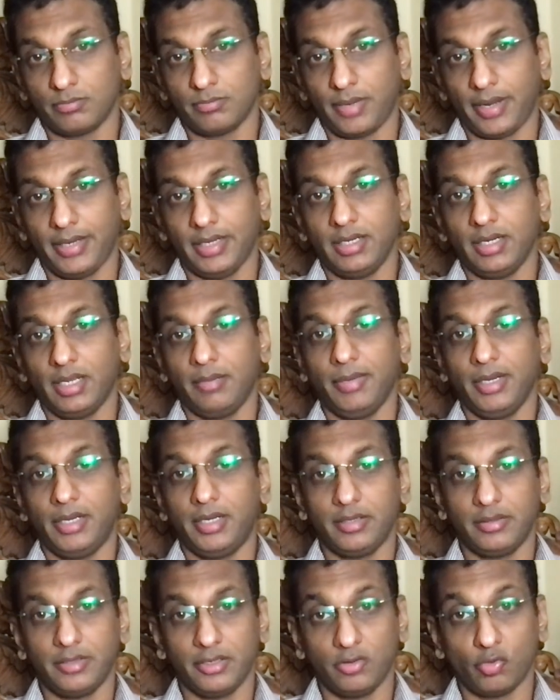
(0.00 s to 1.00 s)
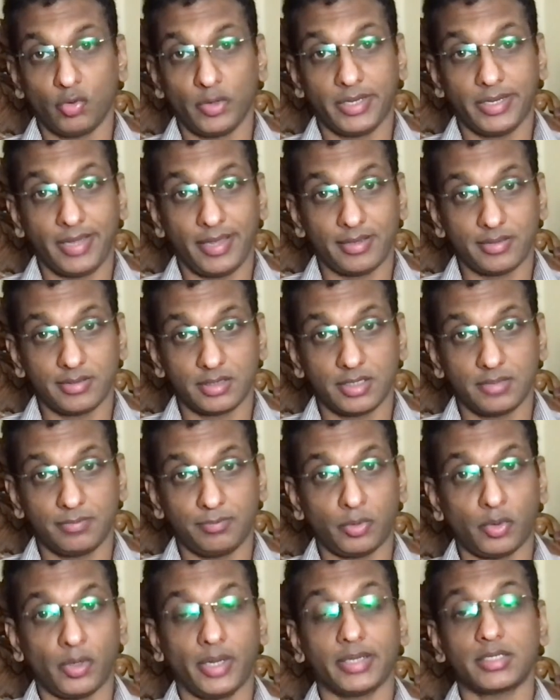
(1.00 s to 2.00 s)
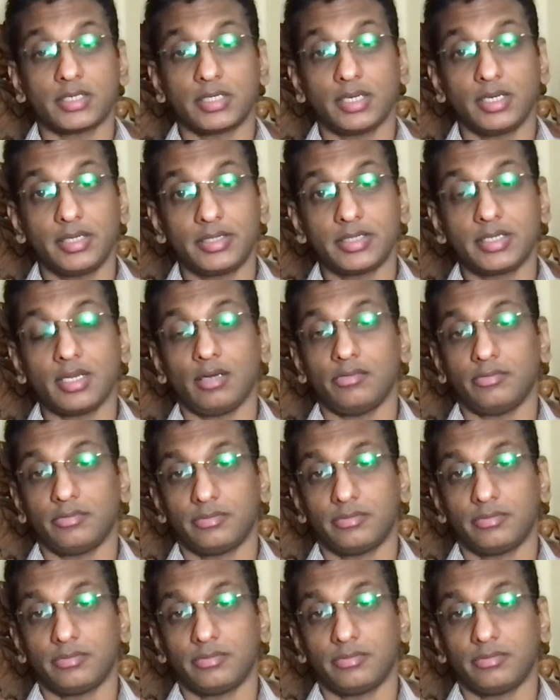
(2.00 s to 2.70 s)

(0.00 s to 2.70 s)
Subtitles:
by inhibiting the uric acid production itself,